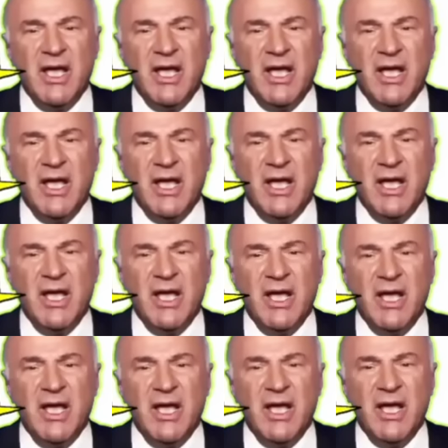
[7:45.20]

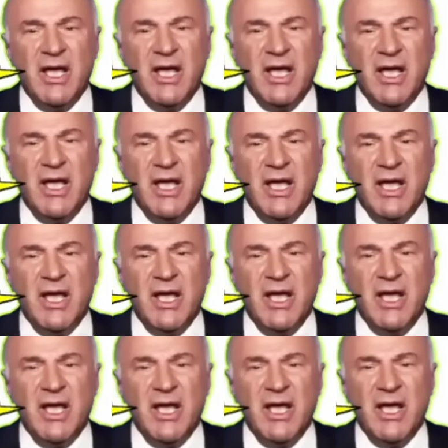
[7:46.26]

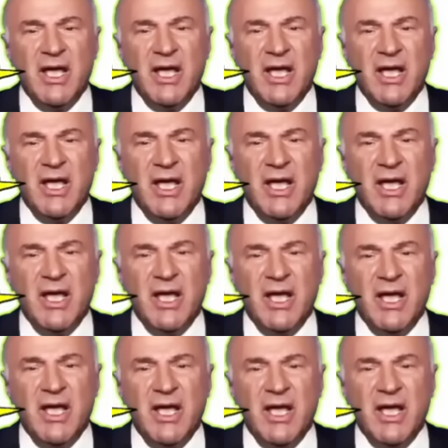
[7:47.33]

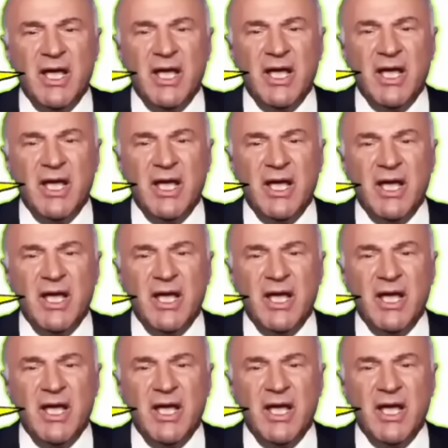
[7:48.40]
No words are spoken by the person on screen.